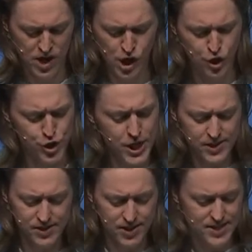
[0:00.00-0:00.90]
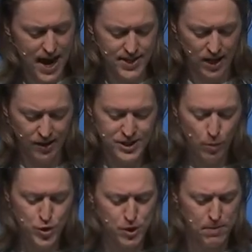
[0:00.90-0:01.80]
Jesus does not tell us that
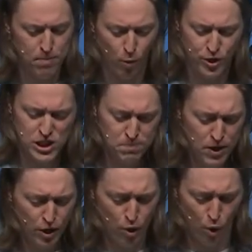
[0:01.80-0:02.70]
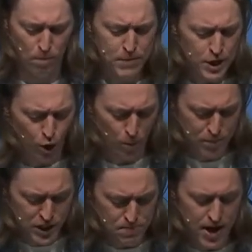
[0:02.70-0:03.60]
we should be poor in spirit or meek or
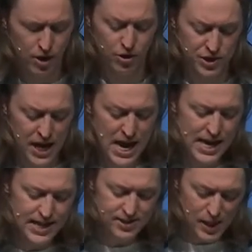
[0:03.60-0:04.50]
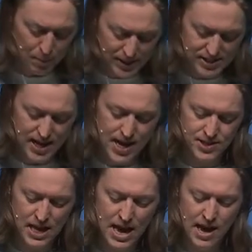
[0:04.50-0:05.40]
peacemakers. He simply
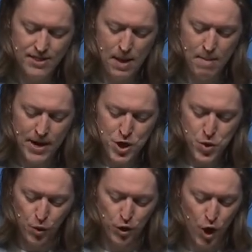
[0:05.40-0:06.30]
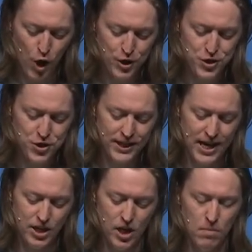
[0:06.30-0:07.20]
says that many who are called into the
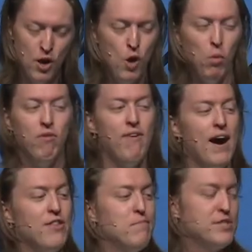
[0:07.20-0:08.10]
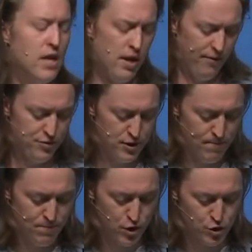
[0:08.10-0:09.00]
kingdom will find themselves
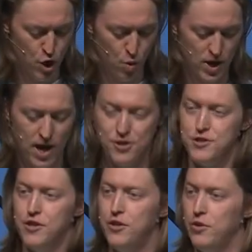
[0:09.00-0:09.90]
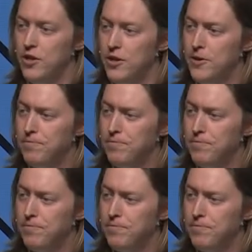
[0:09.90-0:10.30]
so constituted.